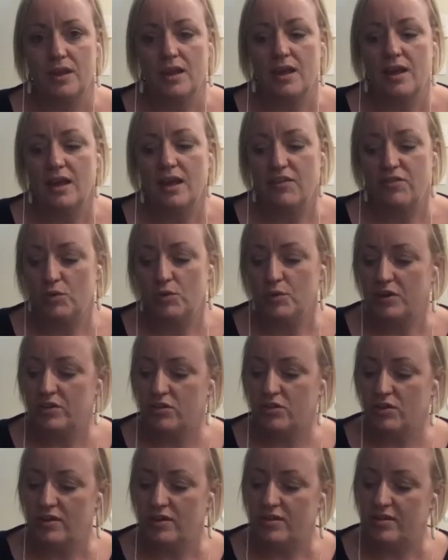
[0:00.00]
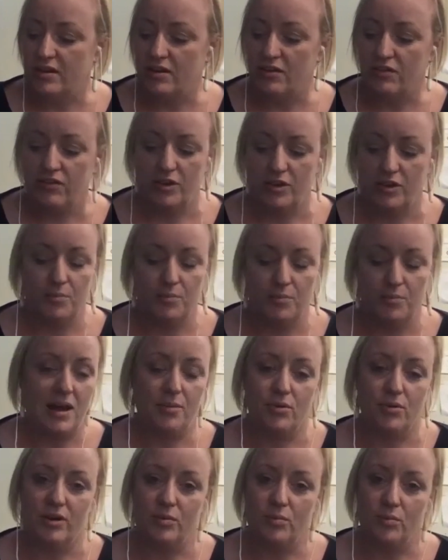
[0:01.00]
If you want to do it yourself in
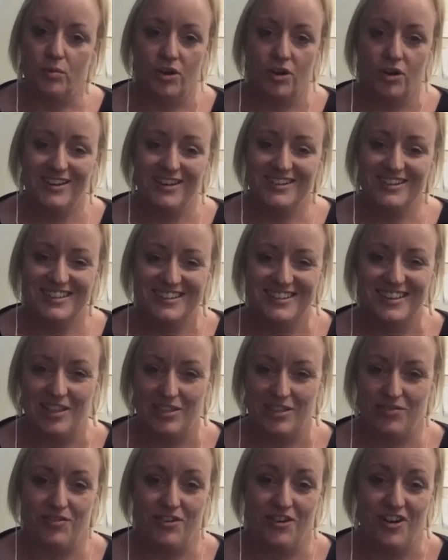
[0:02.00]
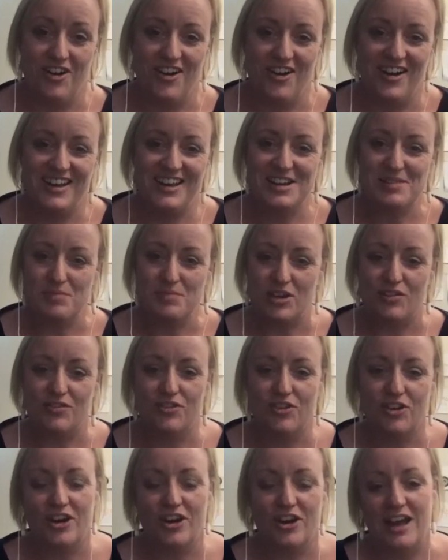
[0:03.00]
PowerPoint and Word, that's fine, but
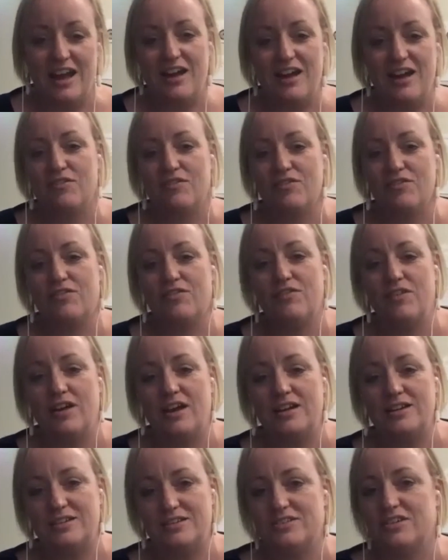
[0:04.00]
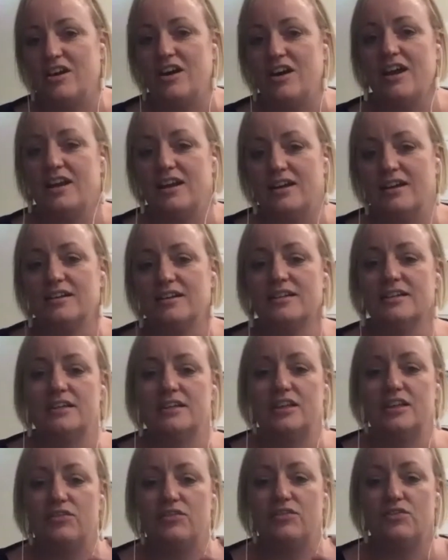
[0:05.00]
you've got to have a designer
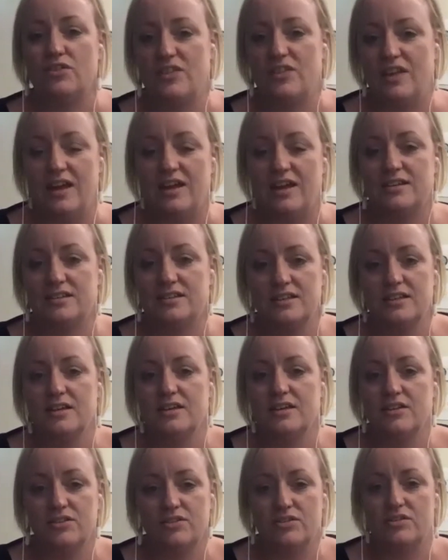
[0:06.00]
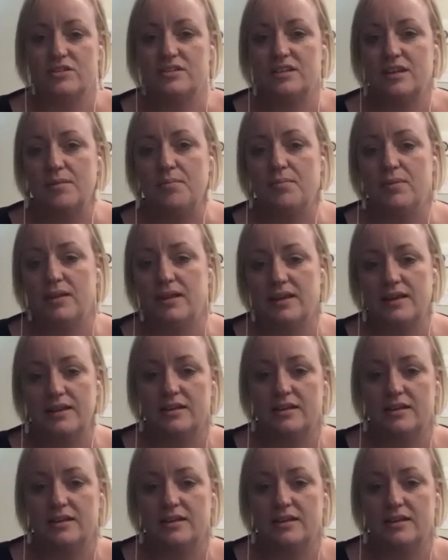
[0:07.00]
give you that sort of template,